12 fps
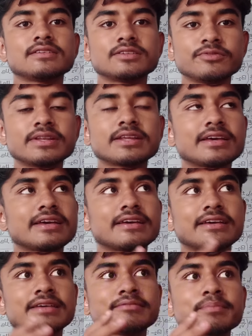you will
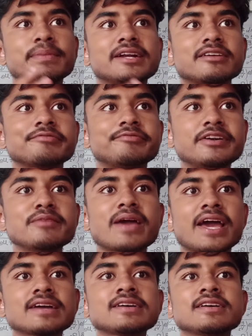give the better
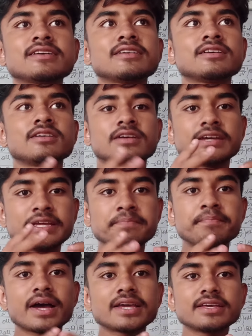feedback in
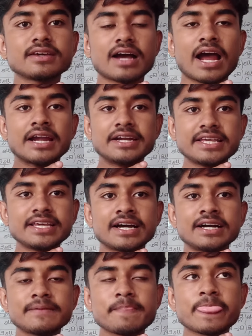my
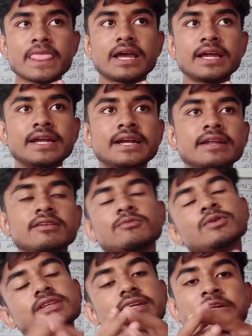idea. And
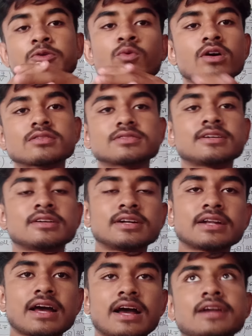whether it works or
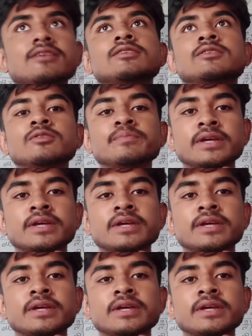not, I don't know,